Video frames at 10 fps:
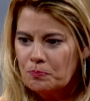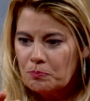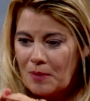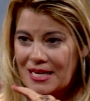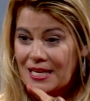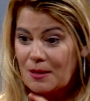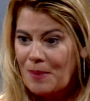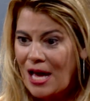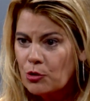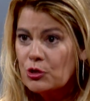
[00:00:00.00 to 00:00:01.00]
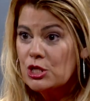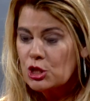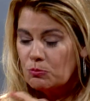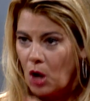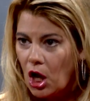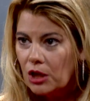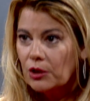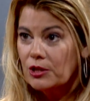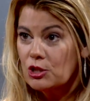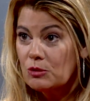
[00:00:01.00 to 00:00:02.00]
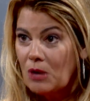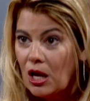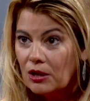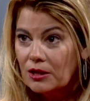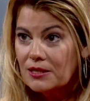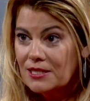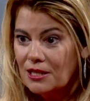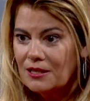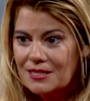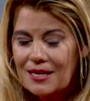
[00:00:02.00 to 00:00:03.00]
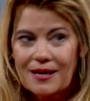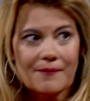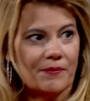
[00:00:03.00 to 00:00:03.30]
making the boundaries smaller and smaller until it's like,